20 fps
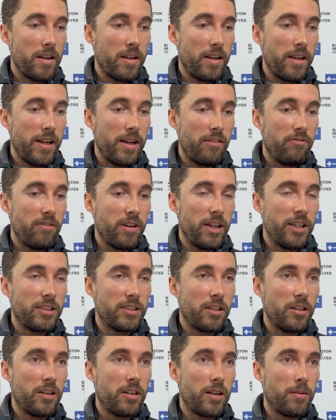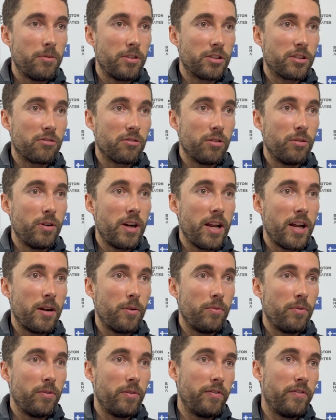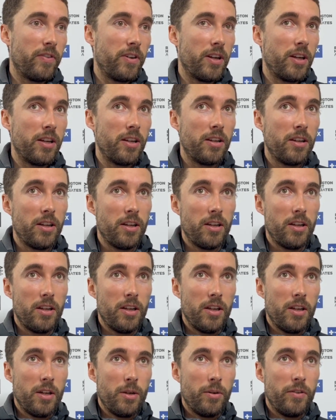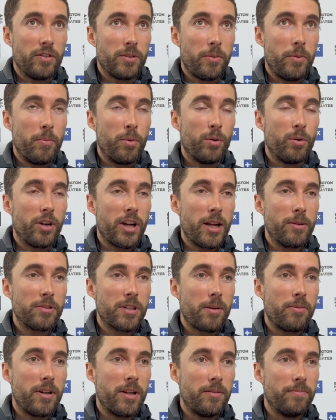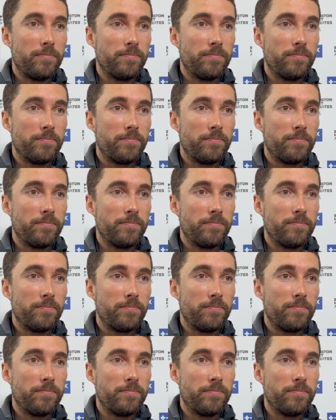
yeah, really turn up the screw now with some important games coming up.